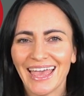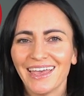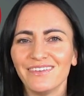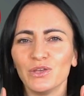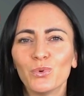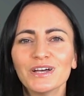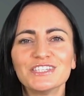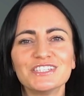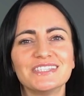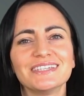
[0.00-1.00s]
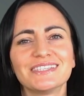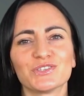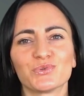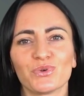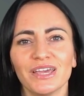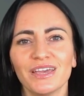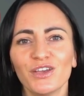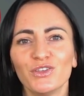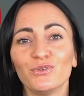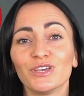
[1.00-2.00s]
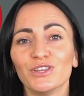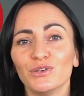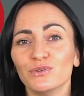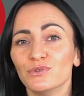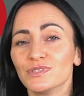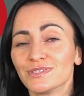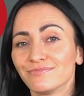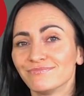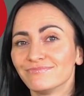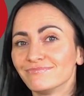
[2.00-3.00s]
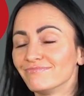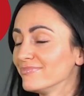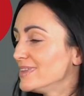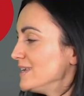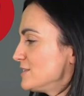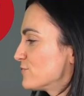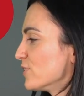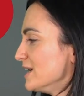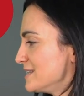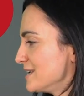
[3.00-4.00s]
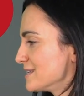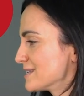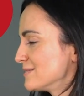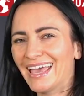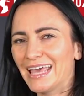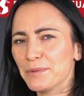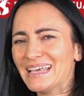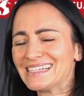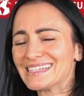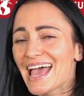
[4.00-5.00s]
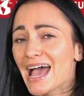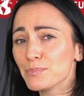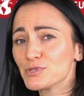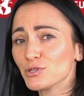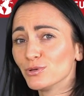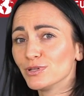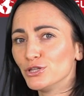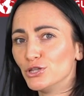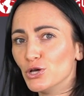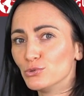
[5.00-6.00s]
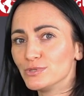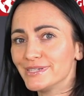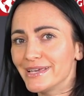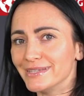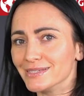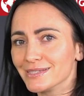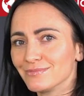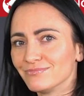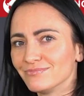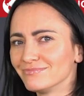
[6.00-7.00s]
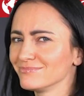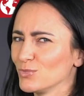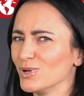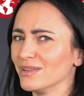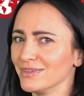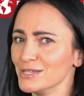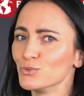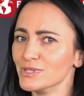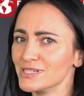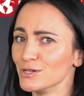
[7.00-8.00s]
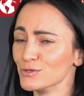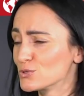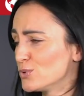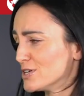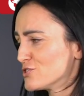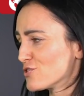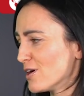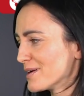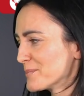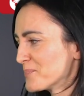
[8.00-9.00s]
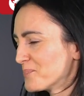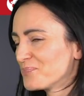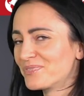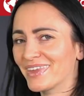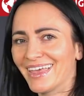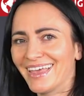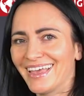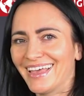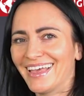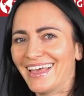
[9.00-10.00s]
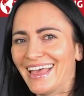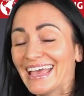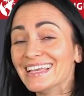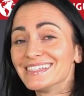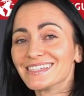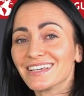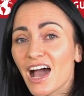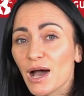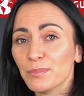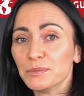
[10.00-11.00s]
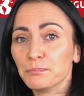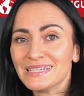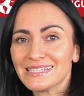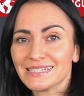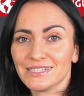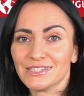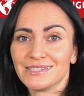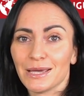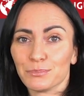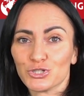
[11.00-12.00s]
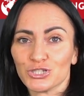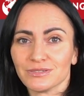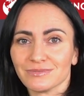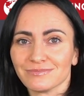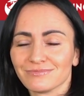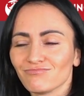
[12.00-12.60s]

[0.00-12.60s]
If you want to disagree, you can use these phrases. It makes absolutely no sense. Well, this one sounds quite strong. It's a common misconception.